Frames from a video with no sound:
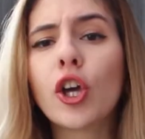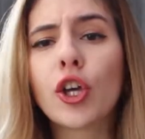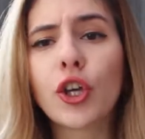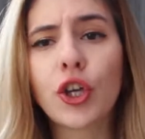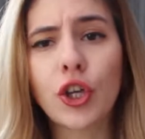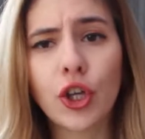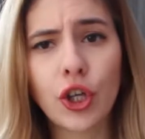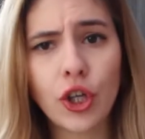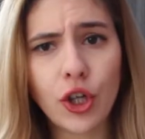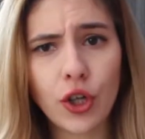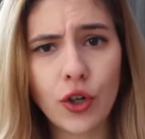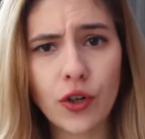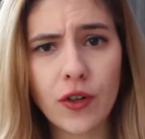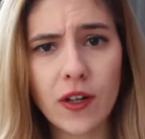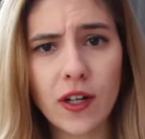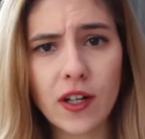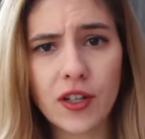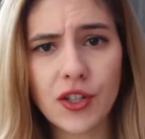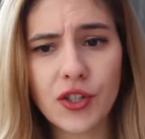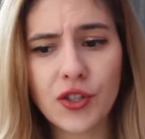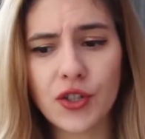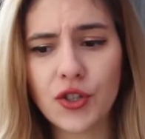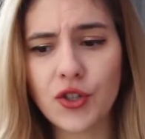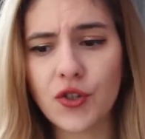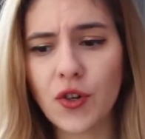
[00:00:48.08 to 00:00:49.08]

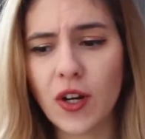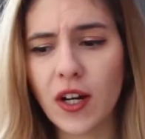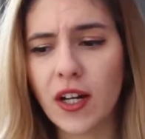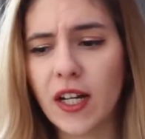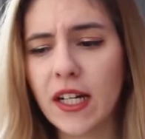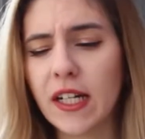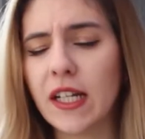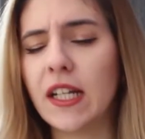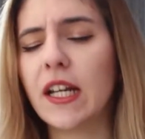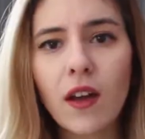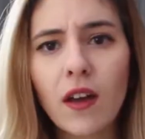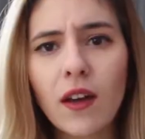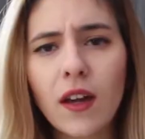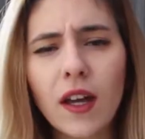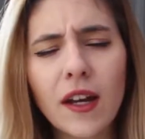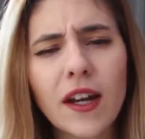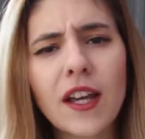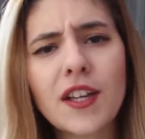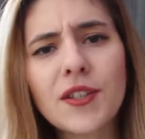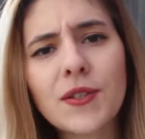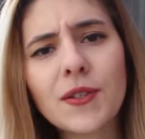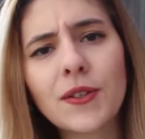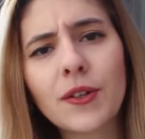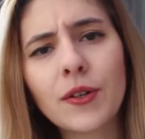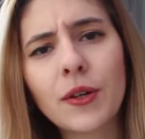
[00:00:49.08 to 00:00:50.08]
curious to try it. In
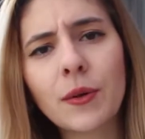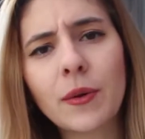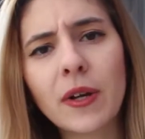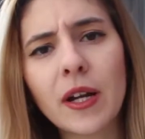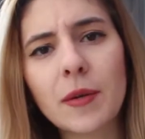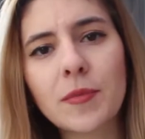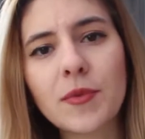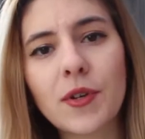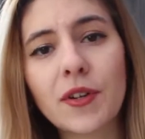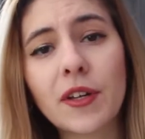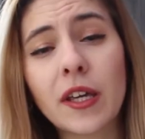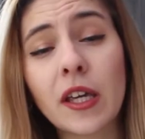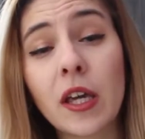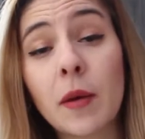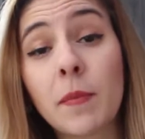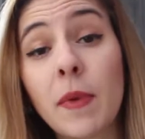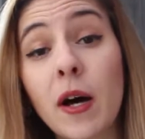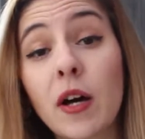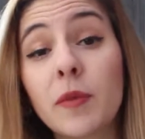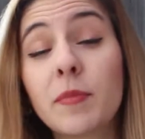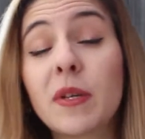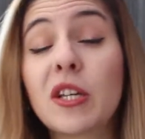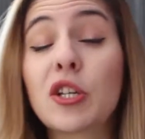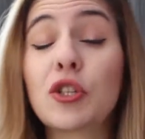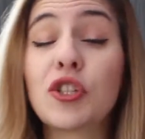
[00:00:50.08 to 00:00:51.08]
case you don't know what I'm talking
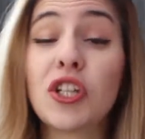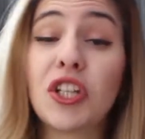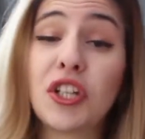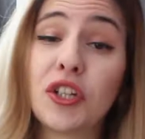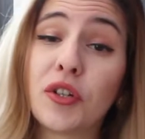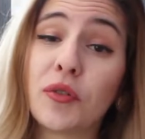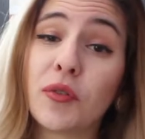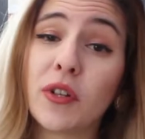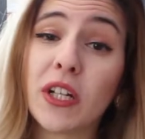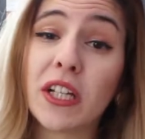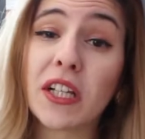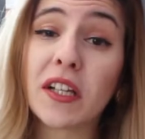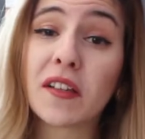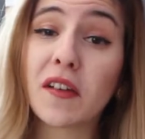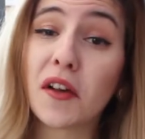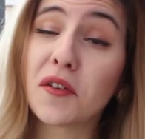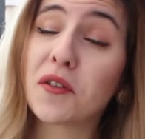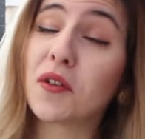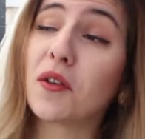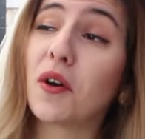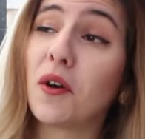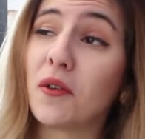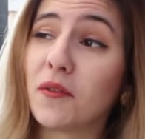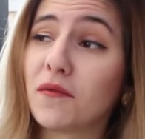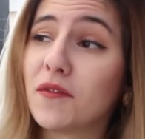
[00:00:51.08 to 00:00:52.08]
about because you didn't read the
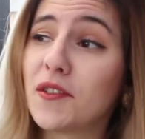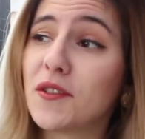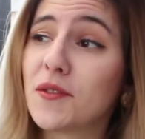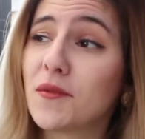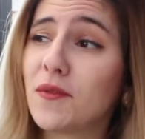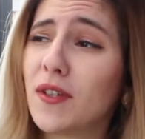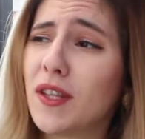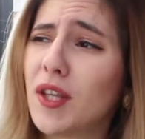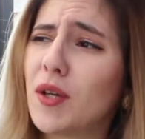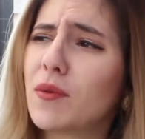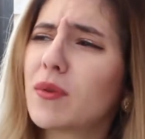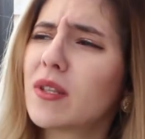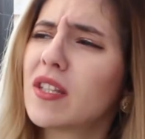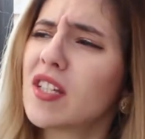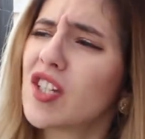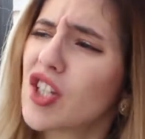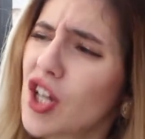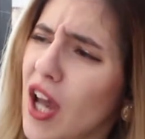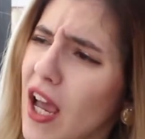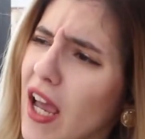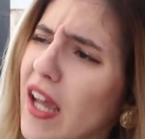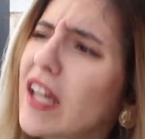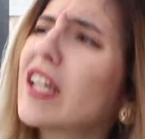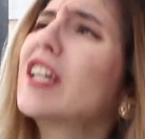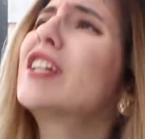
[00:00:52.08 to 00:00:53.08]
title of this video, which
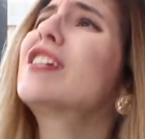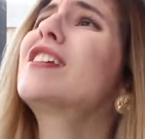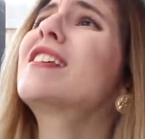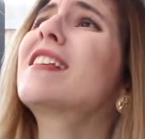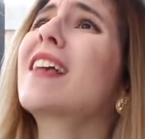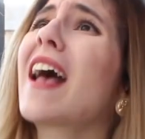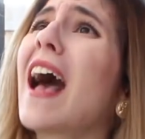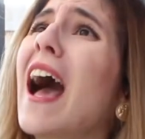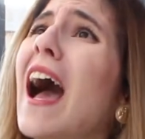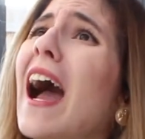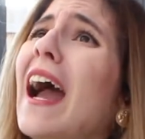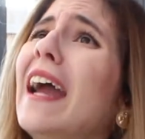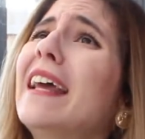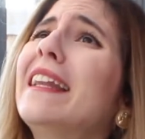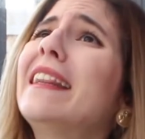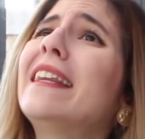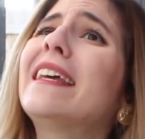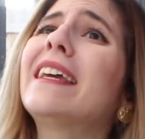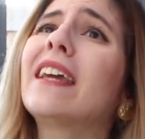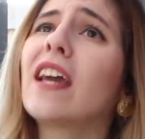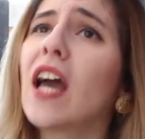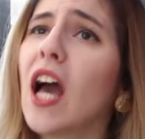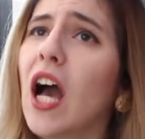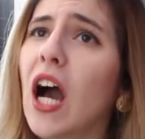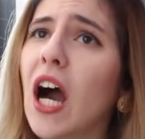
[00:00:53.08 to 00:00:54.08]
is
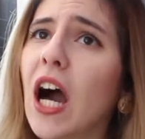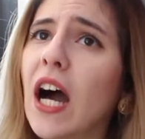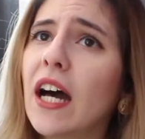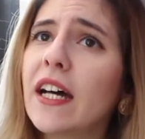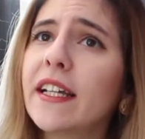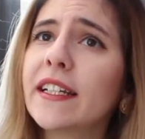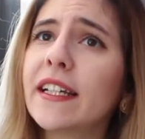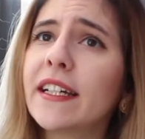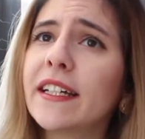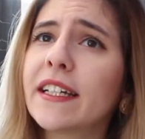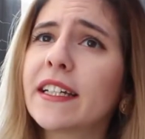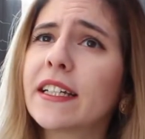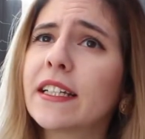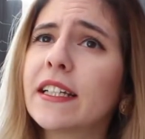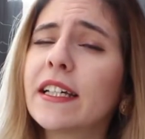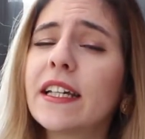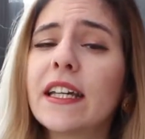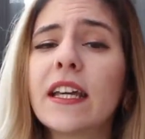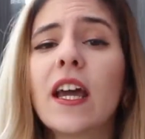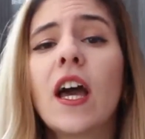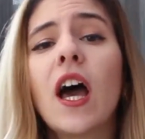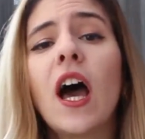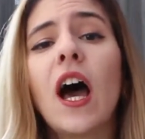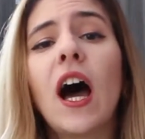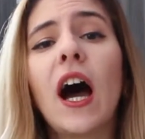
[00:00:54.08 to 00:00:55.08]
highly
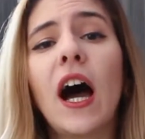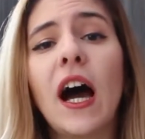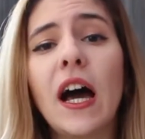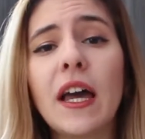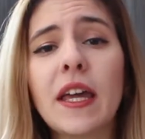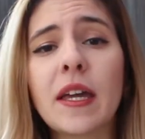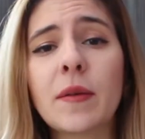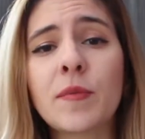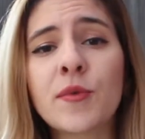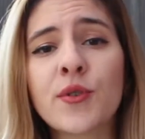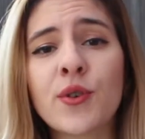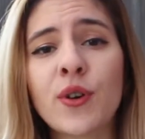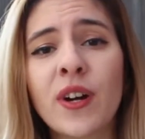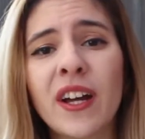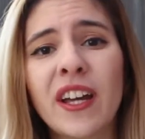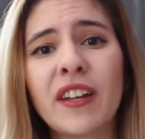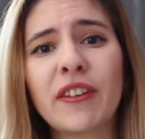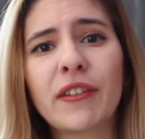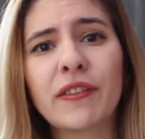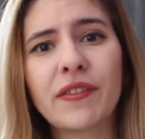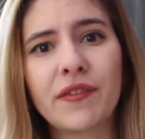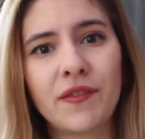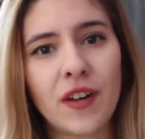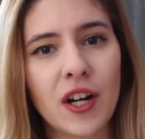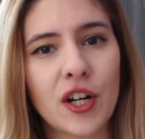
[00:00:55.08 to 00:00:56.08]
unlikely, I am
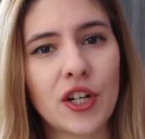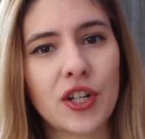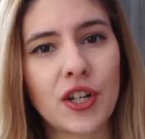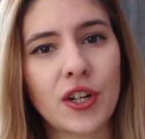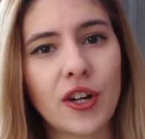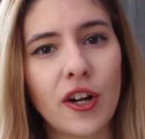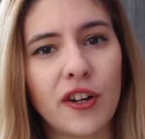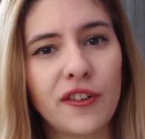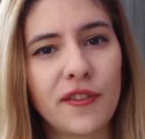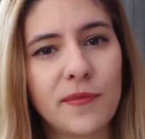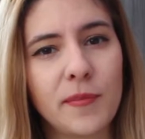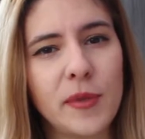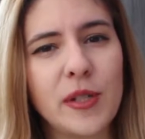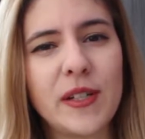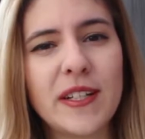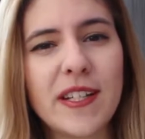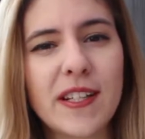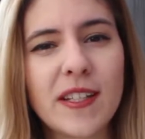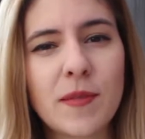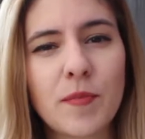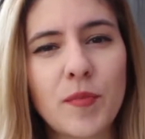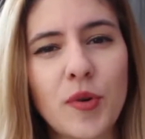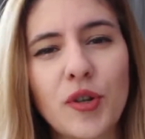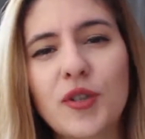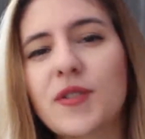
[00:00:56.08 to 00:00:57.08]
trying Function of
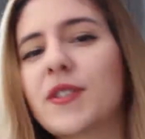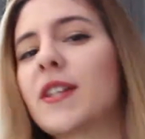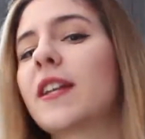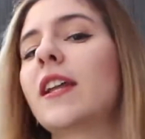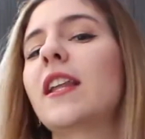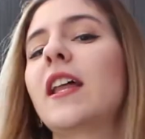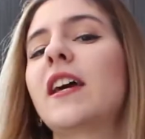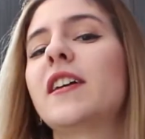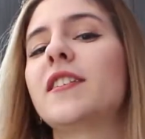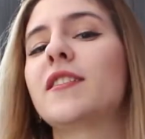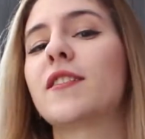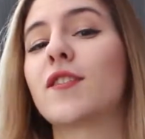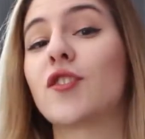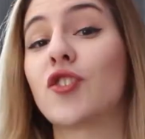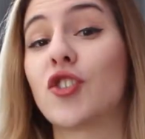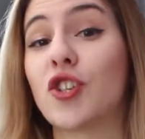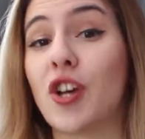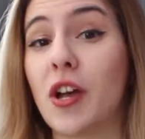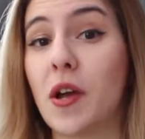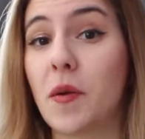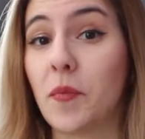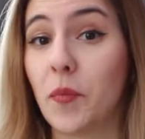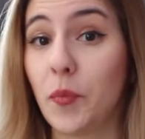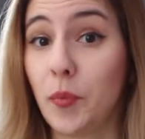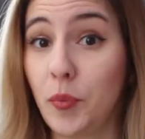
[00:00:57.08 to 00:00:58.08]
Beauty's personalized
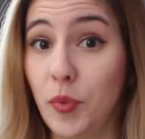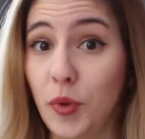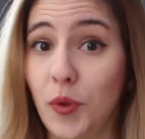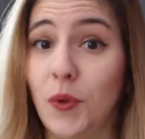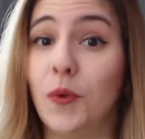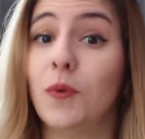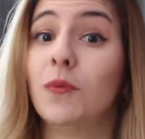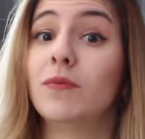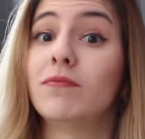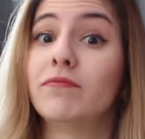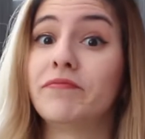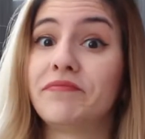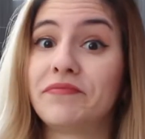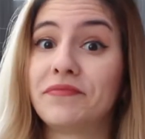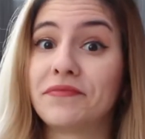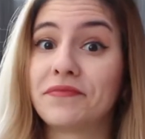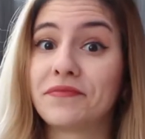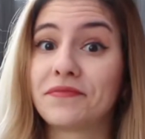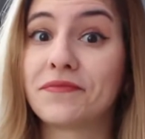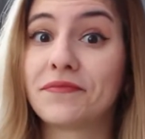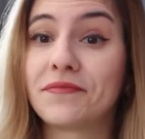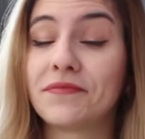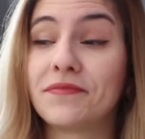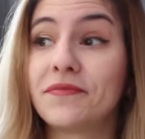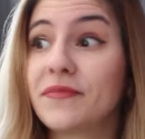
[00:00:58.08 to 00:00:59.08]
shampoo.
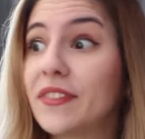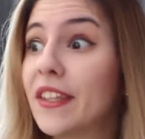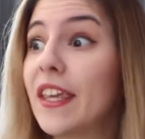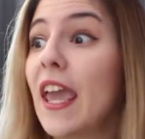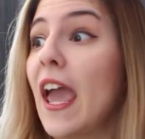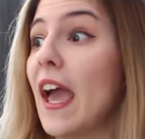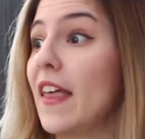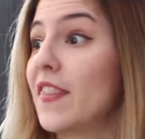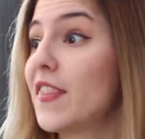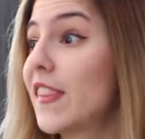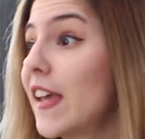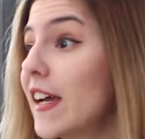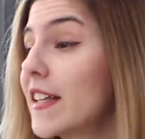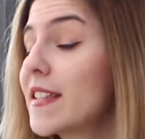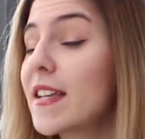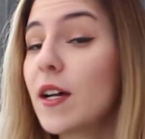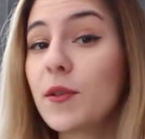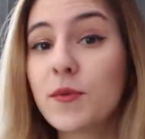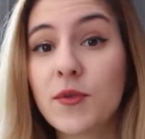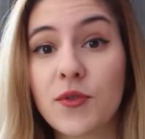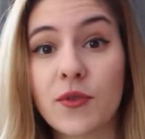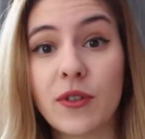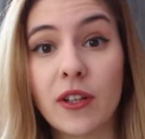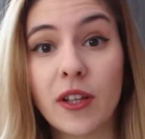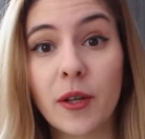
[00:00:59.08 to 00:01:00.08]
Yeah, that
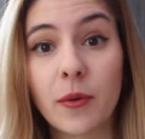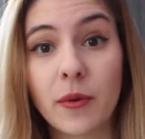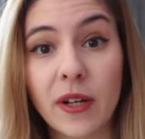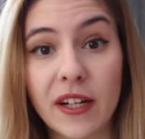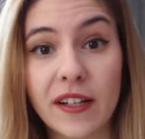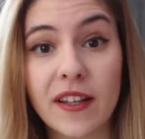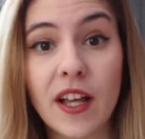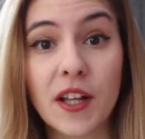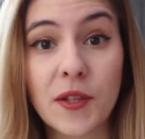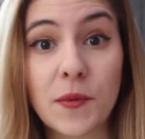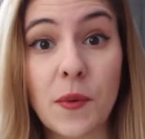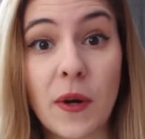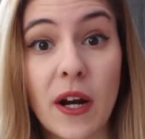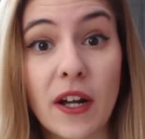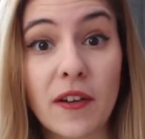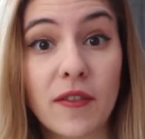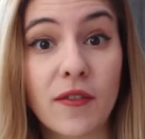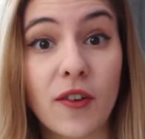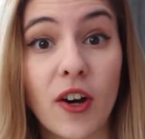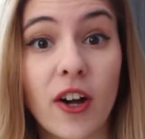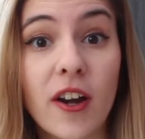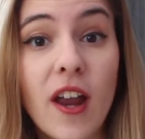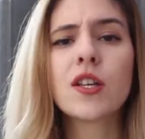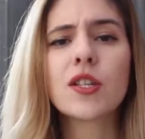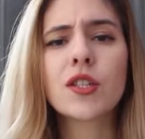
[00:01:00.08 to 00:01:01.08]
sounds really weird, that's what I
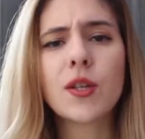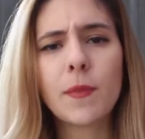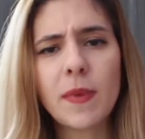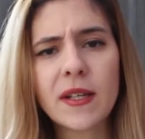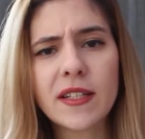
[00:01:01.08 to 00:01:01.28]
thought. So